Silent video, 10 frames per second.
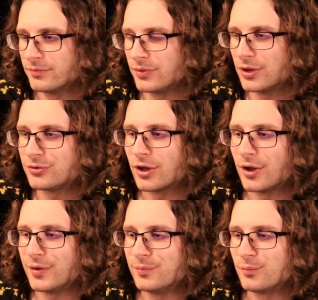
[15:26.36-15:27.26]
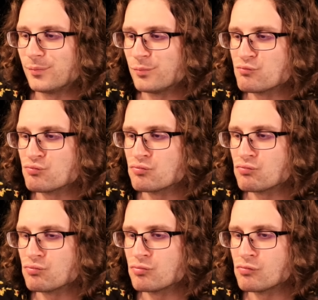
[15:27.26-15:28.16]
They said,
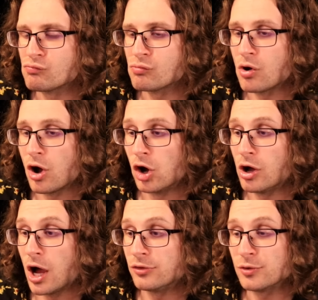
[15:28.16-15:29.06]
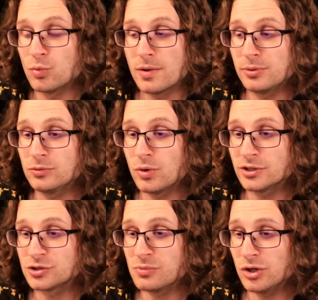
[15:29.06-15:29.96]
Alhaitham weapon,
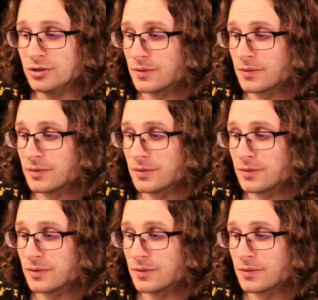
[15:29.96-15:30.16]
question mark?